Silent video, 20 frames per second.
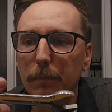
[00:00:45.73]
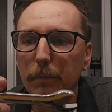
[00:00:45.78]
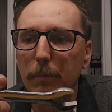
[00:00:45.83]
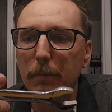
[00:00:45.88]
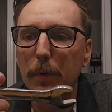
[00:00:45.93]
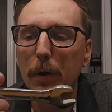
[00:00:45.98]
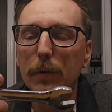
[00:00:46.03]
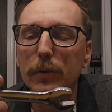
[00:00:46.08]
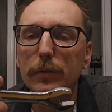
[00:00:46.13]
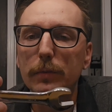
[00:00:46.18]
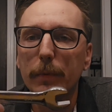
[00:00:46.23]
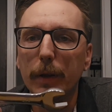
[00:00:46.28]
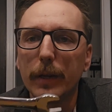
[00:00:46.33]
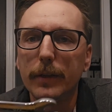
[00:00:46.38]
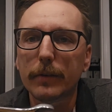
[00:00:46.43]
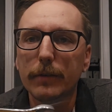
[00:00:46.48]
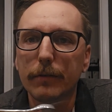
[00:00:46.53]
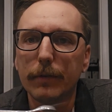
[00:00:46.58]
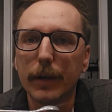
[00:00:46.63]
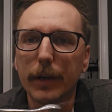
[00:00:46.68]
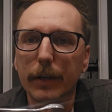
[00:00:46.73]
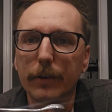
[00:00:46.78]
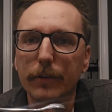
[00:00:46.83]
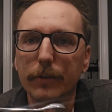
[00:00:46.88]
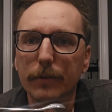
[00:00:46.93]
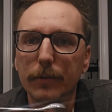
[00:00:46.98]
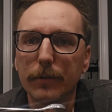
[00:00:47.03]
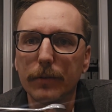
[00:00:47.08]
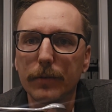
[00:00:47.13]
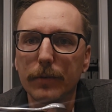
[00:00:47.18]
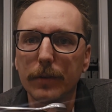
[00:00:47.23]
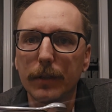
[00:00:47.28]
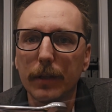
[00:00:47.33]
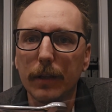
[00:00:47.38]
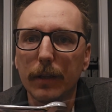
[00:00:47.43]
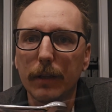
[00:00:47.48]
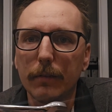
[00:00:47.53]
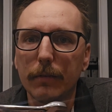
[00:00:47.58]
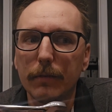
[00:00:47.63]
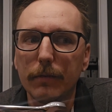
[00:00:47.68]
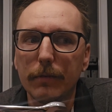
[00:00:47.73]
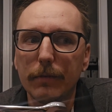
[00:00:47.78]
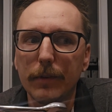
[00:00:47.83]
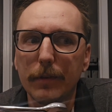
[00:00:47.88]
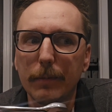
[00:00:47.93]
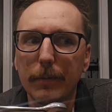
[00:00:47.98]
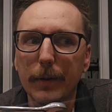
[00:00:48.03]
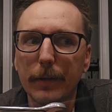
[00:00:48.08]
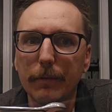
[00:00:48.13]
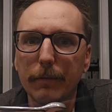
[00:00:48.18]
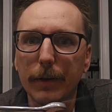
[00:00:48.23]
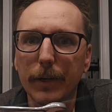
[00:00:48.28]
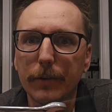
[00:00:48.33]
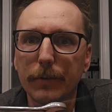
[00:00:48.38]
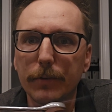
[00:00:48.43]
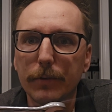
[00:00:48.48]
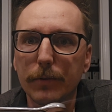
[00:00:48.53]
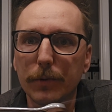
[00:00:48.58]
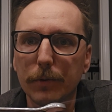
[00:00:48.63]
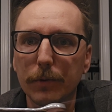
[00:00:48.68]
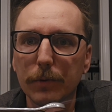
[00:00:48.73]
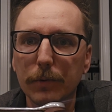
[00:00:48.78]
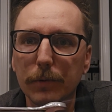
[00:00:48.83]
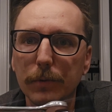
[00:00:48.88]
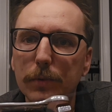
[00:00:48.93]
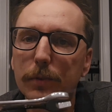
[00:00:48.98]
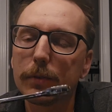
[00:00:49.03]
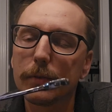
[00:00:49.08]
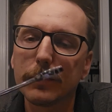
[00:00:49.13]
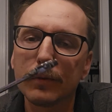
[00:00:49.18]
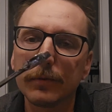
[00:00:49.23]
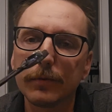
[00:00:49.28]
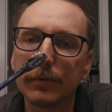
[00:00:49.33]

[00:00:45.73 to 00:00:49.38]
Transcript: Most manufacturers that manufacture tools,